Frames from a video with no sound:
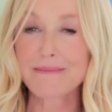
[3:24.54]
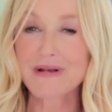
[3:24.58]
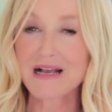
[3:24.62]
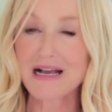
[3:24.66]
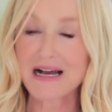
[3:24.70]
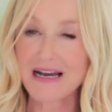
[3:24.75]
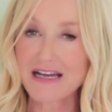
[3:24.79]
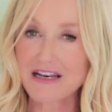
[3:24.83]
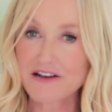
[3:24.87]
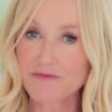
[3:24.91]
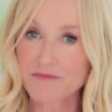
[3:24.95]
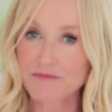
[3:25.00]

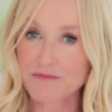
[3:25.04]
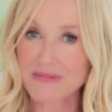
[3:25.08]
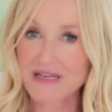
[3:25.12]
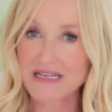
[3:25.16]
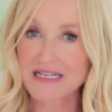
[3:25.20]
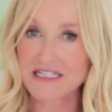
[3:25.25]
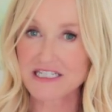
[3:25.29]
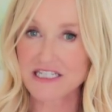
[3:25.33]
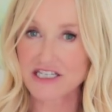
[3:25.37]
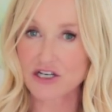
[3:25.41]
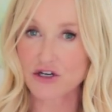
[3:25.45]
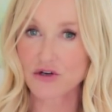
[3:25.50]
kind of
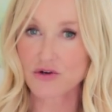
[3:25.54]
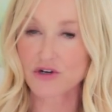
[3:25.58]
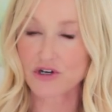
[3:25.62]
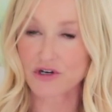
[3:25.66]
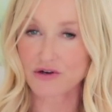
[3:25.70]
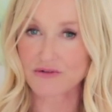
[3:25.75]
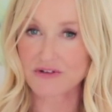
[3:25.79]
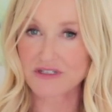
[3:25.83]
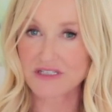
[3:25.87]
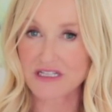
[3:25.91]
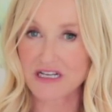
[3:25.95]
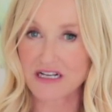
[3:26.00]

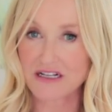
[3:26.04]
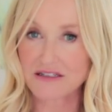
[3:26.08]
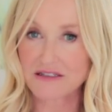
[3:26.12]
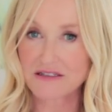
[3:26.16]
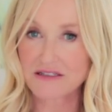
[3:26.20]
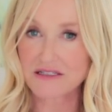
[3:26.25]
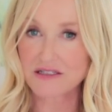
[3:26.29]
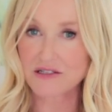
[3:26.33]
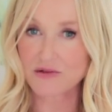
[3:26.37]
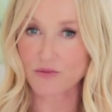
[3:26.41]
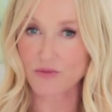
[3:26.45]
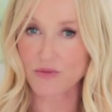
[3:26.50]
mediocre
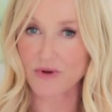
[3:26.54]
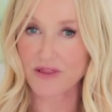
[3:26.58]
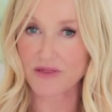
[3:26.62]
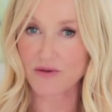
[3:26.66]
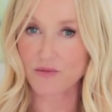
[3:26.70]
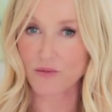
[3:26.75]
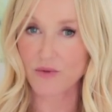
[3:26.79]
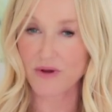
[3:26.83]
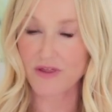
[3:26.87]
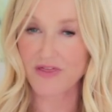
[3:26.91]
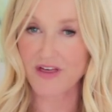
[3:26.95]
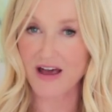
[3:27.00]
results
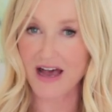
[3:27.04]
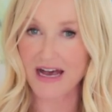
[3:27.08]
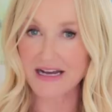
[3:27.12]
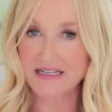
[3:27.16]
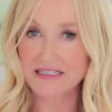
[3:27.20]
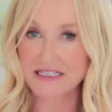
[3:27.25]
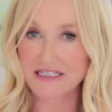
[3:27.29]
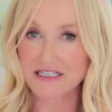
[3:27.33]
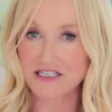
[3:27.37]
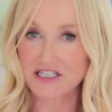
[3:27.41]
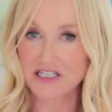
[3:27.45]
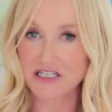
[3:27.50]
with, with
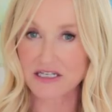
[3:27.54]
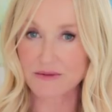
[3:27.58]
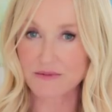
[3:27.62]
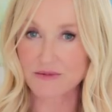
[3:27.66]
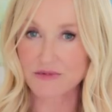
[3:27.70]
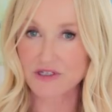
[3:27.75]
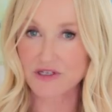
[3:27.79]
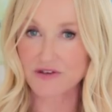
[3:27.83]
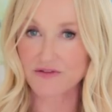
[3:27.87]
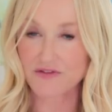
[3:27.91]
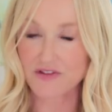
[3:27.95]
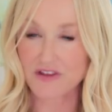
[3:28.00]
that in
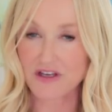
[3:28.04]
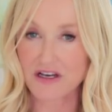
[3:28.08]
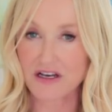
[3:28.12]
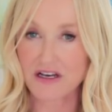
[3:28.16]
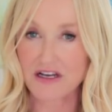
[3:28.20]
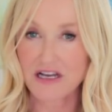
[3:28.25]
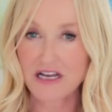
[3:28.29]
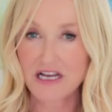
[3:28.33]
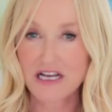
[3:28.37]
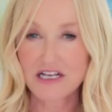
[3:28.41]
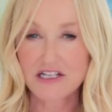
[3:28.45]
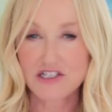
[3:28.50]
terms of
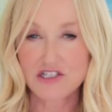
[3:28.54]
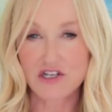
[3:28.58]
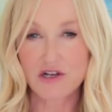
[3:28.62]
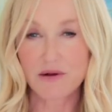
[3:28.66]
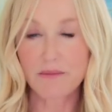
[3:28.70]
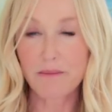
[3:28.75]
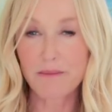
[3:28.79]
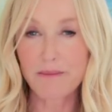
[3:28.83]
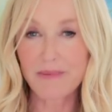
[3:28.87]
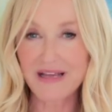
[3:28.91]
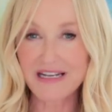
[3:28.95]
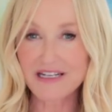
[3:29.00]
the sort
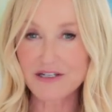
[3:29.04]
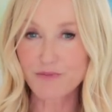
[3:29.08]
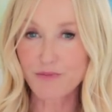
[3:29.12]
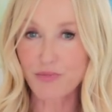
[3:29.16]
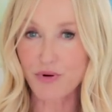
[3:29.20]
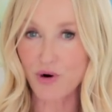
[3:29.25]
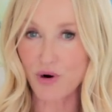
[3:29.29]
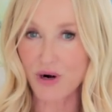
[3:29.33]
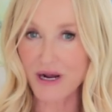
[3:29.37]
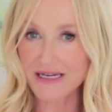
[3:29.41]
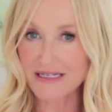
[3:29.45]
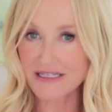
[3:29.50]
of mid
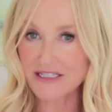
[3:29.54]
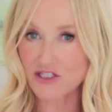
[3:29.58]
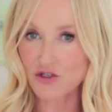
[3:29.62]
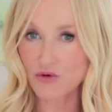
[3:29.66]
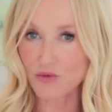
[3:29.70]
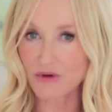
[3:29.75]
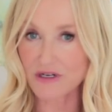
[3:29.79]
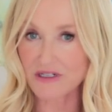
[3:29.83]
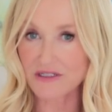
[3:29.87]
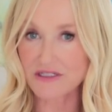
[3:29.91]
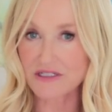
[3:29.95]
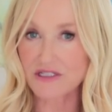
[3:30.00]
priced
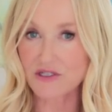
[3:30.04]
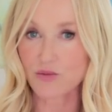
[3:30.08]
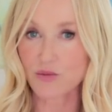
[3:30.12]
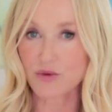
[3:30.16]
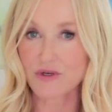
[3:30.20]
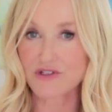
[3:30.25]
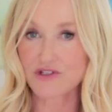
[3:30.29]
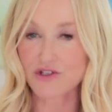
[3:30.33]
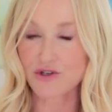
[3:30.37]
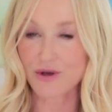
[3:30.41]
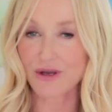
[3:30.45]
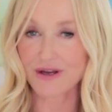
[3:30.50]
ones, the
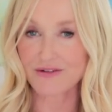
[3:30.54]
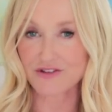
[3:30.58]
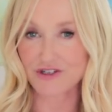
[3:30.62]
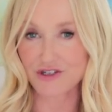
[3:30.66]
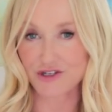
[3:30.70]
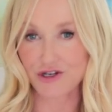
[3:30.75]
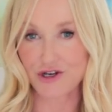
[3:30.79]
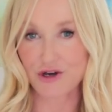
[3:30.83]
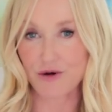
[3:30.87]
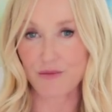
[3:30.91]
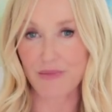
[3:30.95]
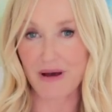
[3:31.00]
ones that you have to
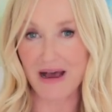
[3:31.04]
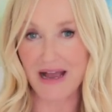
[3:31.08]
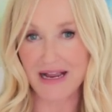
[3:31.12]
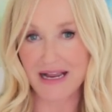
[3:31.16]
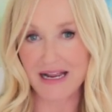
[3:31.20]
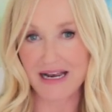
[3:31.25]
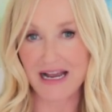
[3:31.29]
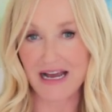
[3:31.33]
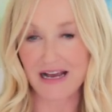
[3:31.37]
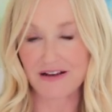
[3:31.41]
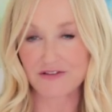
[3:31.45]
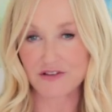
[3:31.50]
go back
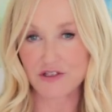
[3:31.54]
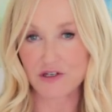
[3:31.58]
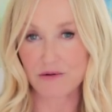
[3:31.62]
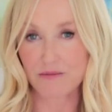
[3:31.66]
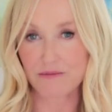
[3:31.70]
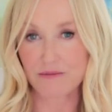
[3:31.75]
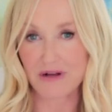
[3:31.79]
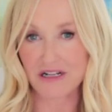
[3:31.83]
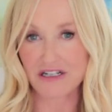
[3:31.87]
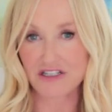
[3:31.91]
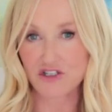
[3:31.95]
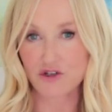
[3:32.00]
and have sort
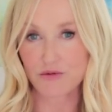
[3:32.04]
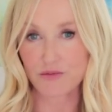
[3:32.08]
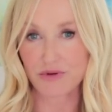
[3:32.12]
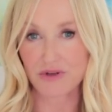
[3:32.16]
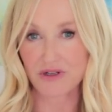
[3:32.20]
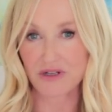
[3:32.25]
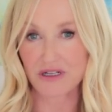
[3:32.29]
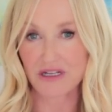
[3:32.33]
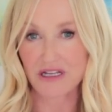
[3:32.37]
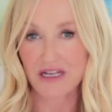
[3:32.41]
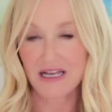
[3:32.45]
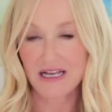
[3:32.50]
of
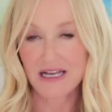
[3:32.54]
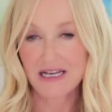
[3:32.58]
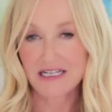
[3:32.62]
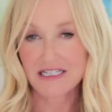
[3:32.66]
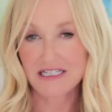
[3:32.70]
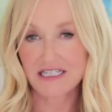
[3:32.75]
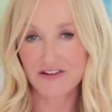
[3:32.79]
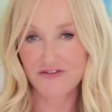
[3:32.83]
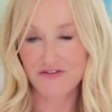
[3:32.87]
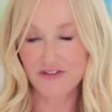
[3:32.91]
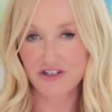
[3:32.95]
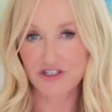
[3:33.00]
multiple
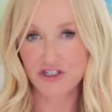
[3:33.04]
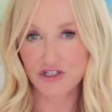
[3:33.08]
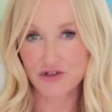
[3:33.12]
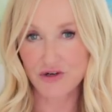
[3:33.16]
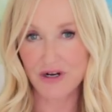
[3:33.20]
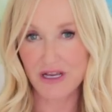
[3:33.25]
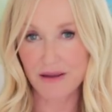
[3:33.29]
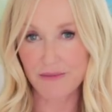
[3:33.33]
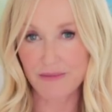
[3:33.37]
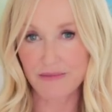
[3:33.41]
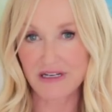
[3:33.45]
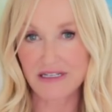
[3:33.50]
different
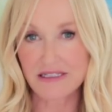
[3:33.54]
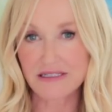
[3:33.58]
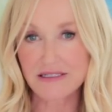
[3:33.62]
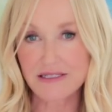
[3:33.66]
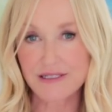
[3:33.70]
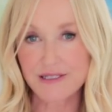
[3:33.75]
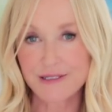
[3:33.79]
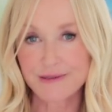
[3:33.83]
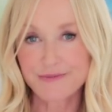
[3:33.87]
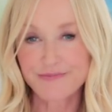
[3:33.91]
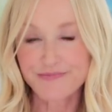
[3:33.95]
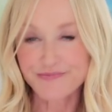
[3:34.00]

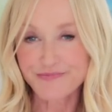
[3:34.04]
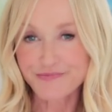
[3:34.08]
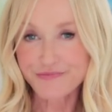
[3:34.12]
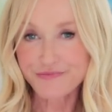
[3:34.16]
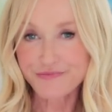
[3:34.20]
treatments.